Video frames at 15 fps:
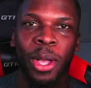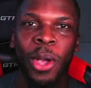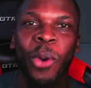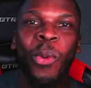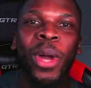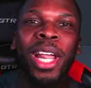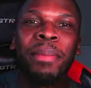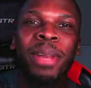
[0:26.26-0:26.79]

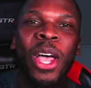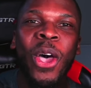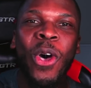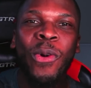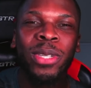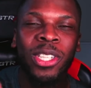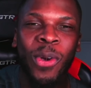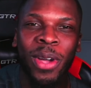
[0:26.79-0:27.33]
What up, though?
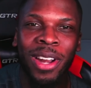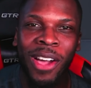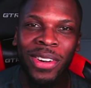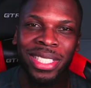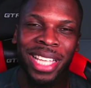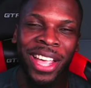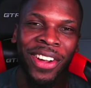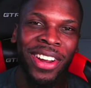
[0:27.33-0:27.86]
What's going on?
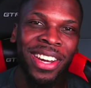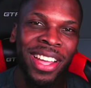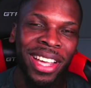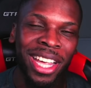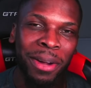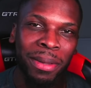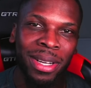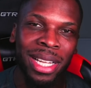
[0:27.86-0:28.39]
It's Aaron Duncan
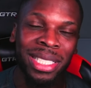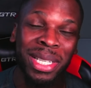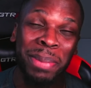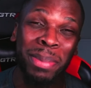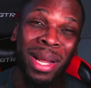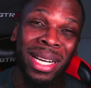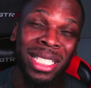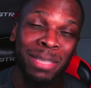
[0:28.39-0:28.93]
here with the Necessary
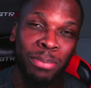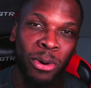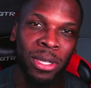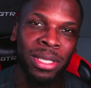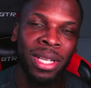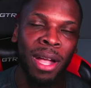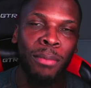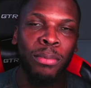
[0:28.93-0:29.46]
Blunt, the Sports
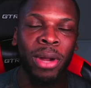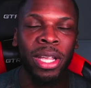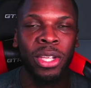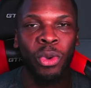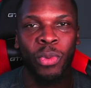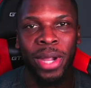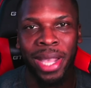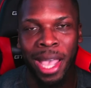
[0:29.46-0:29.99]
Talk, bringing you
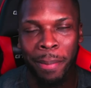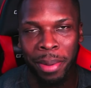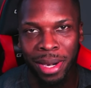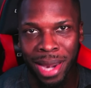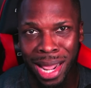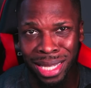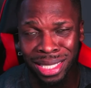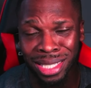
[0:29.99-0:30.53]
recap and
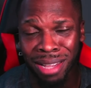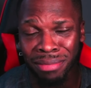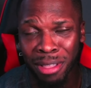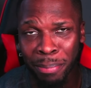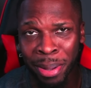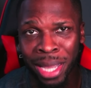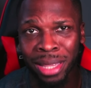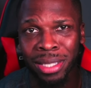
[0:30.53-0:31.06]
analysis of the
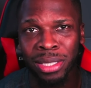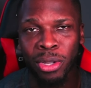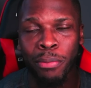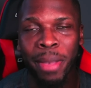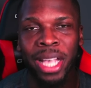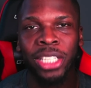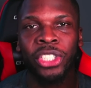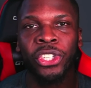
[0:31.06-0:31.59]
Panthers. So
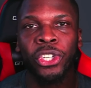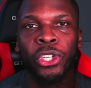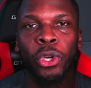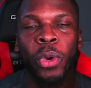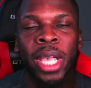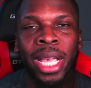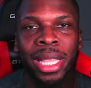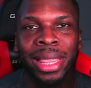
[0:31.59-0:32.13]
make sure you
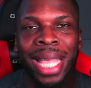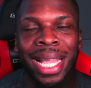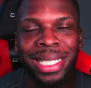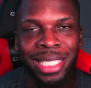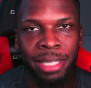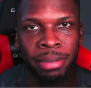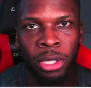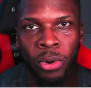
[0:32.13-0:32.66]
hit that
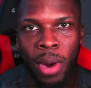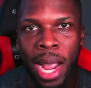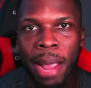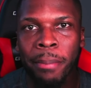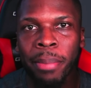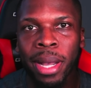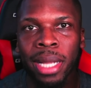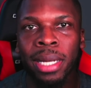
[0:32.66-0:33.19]

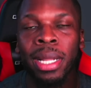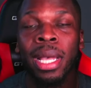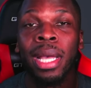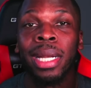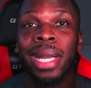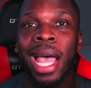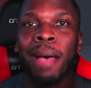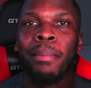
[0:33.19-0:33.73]
subscribe button
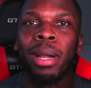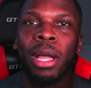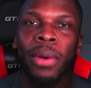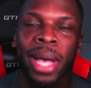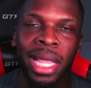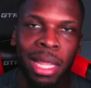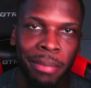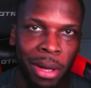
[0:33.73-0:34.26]
down below
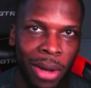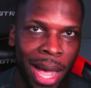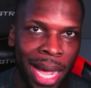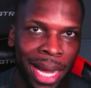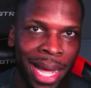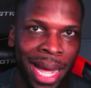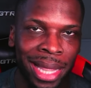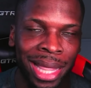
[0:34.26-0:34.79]
and the bell
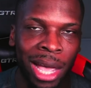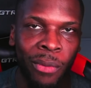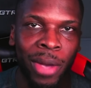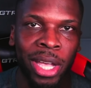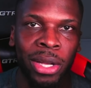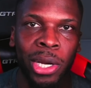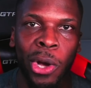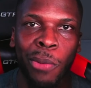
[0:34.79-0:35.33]
icon. That way
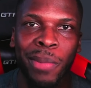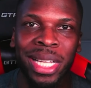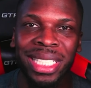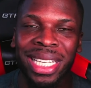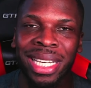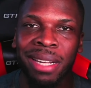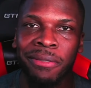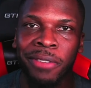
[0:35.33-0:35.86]
you don't miss
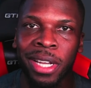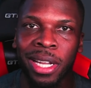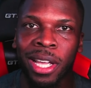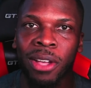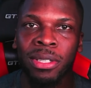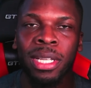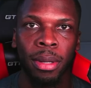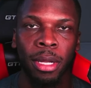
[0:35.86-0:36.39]
any
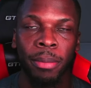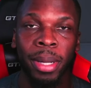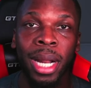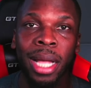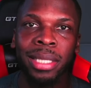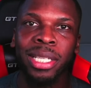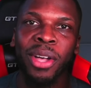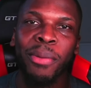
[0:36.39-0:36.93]
videos. But
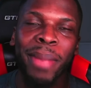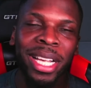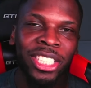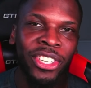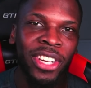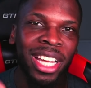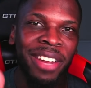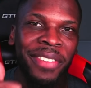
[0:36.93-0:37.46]
also, make sure
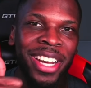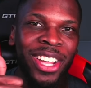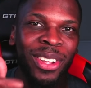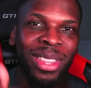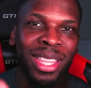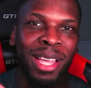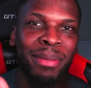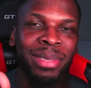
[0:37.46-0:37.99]
you get a video
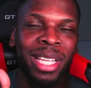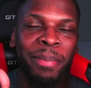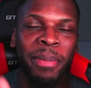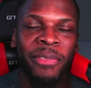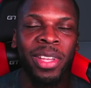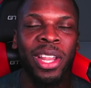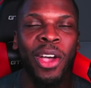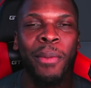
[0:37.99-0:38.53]
thumbs up
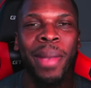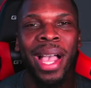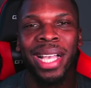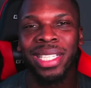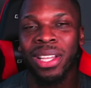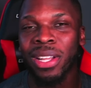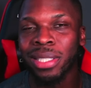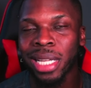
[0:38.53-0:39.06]
if you don't mind, because
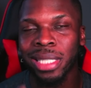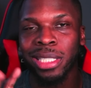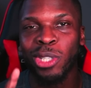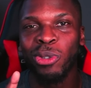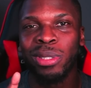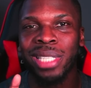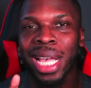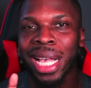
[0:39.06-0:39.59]
it only takes 2
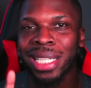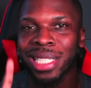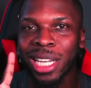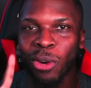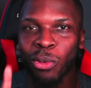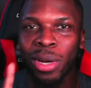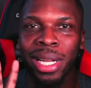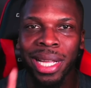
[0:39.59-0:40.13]
seconds and it
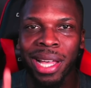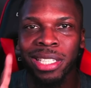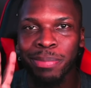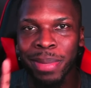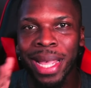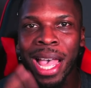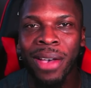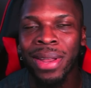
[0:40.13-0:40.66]
really helps
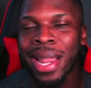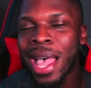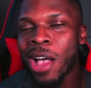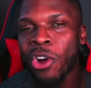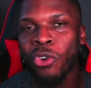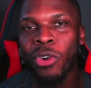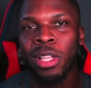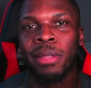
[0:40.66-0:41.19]
me out in the
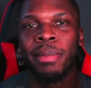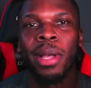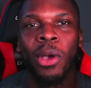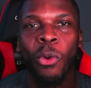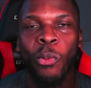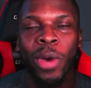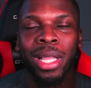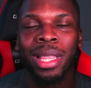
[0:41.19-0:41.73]
algorithm
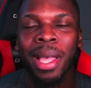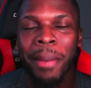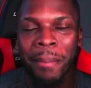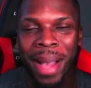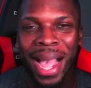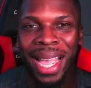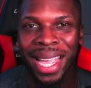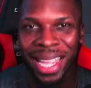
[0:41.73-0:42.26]
with
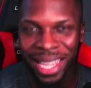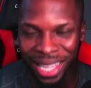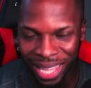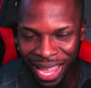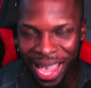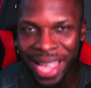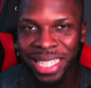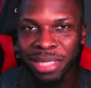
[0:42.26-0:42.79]
my
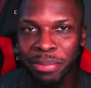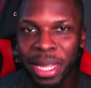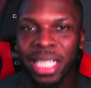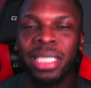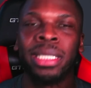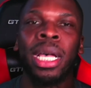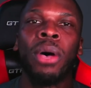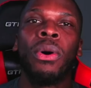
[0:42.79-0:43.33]
engagement.
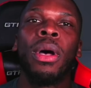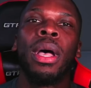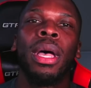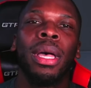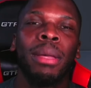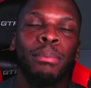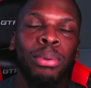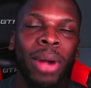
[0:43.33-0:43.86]
So
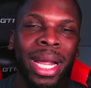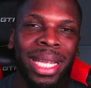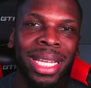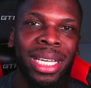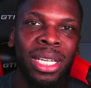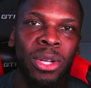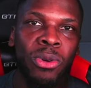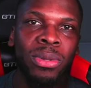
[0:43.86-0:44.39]

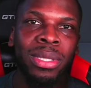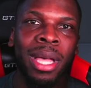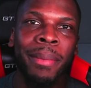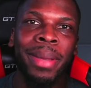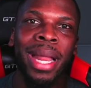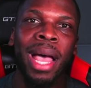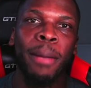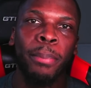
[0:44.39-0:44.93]
breaking news
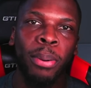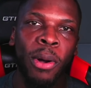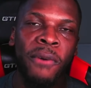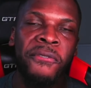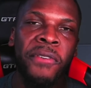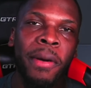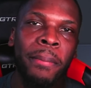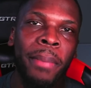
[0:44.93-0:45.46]
coming out. Pro
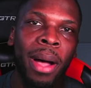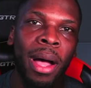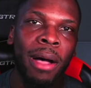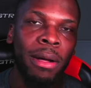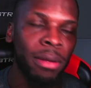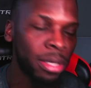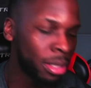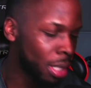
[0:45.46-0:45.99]

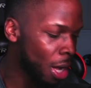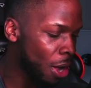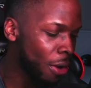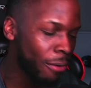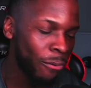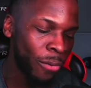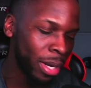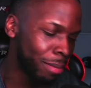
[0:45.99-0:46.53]
Football
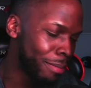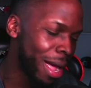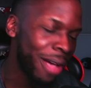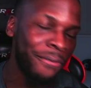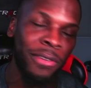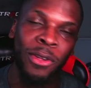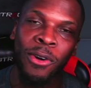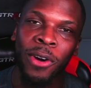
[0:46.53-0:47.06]
Talk with Mike
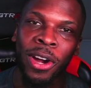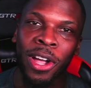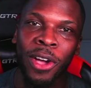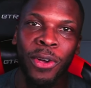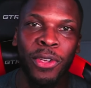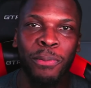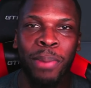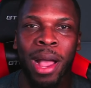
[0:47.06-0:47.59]
Florio.
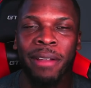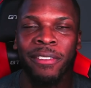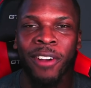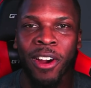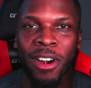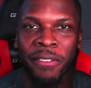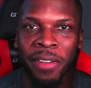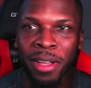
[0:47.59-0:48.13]
You probably have
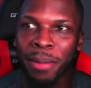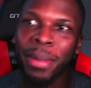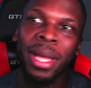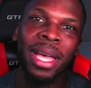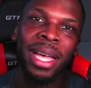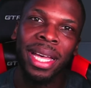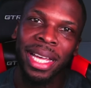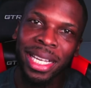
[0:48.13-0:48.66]
heard of him.
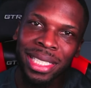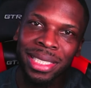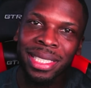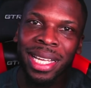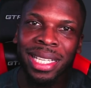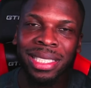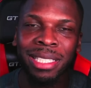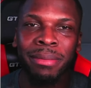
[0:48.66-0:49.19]
He's
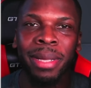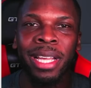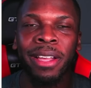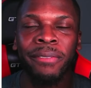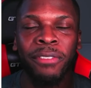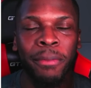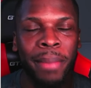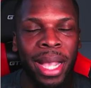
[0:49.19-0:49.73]
done some
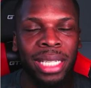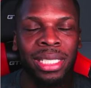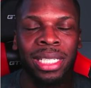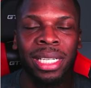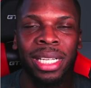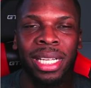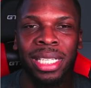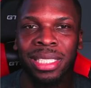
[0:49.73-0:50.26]
information
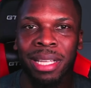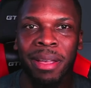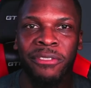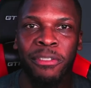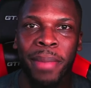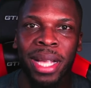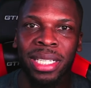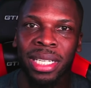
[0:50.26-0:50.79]
and inside
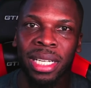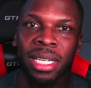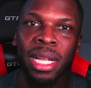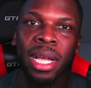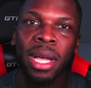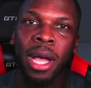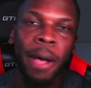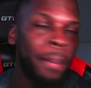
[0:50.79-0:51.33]
information, and
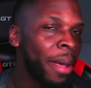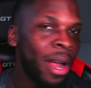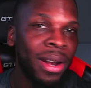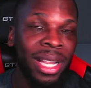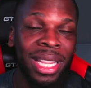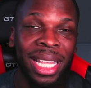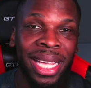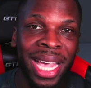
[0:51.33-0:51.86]

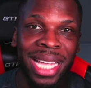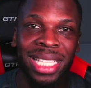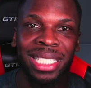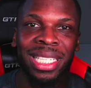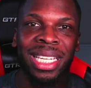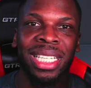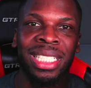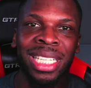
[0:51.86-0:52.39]
apparently the Kansas
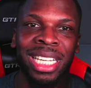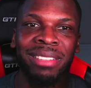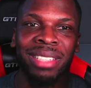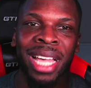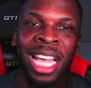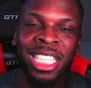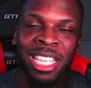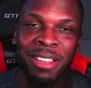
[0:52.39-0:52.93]
City Chiefs
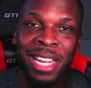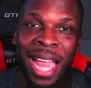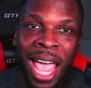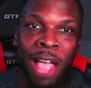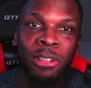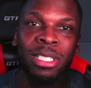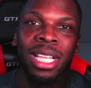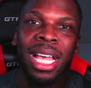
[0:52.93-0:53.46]
has
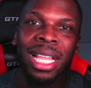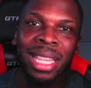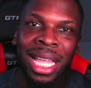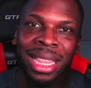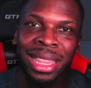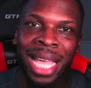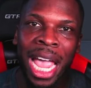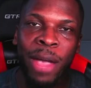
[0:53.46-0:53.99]
announced
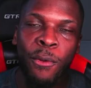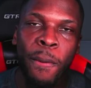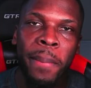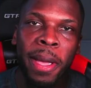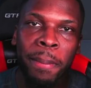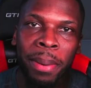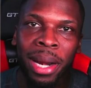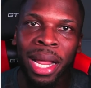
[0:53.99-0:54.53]
that they will
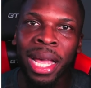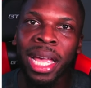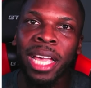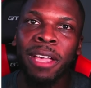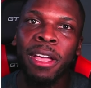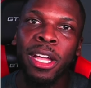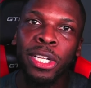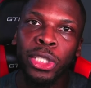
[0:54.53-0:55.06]
be playing
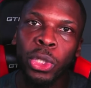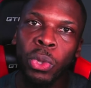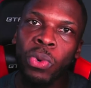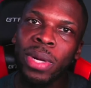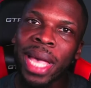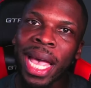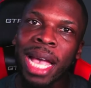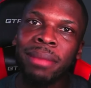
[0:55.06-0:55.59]
2
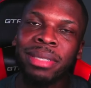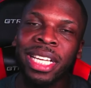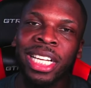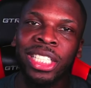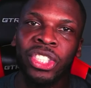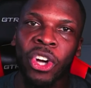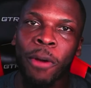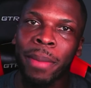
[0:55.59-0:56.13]
games in
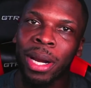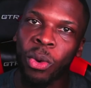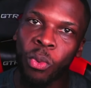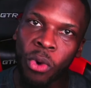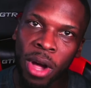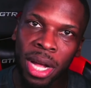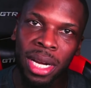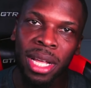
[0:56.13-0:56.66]
Germany,
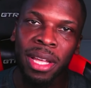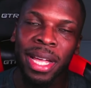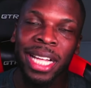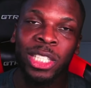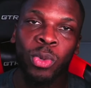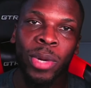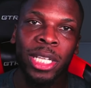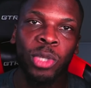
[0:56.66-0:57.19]
one in
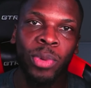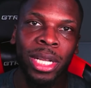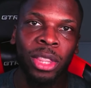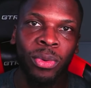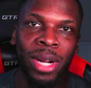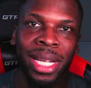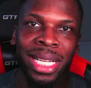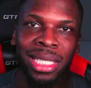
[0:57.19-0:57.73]

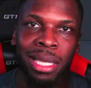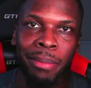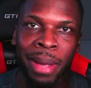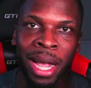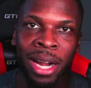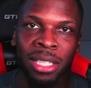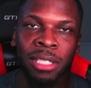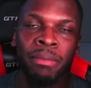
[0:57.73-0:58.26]
2023 against the
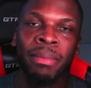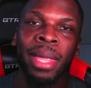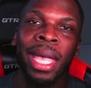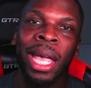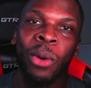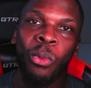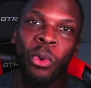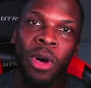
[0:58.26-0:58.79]
Bears
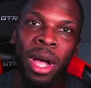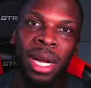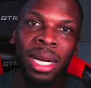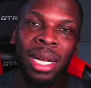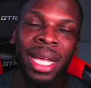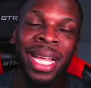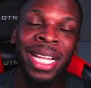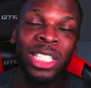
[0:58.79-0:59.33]
and one
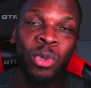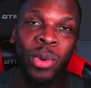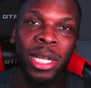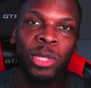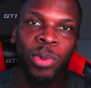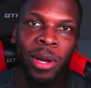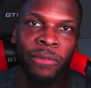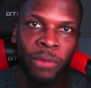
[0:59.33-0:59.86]
in
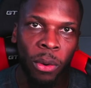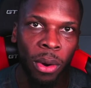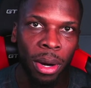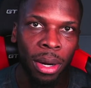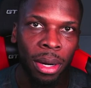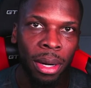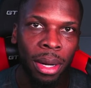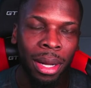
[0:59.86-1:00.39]
2024.
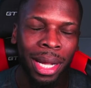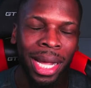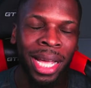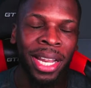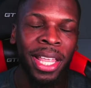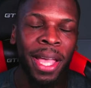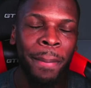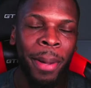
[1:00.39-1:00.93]
And
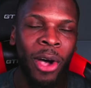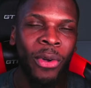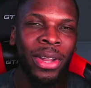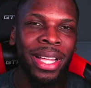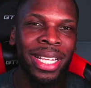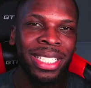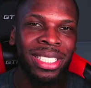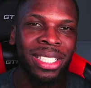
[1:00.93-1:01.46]
the opponent
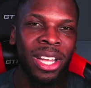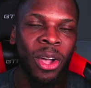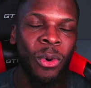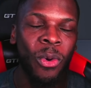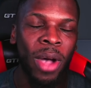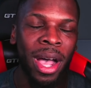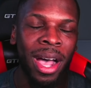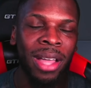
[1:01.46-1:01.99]
is no
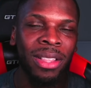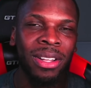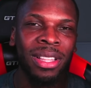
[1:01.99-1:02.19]
other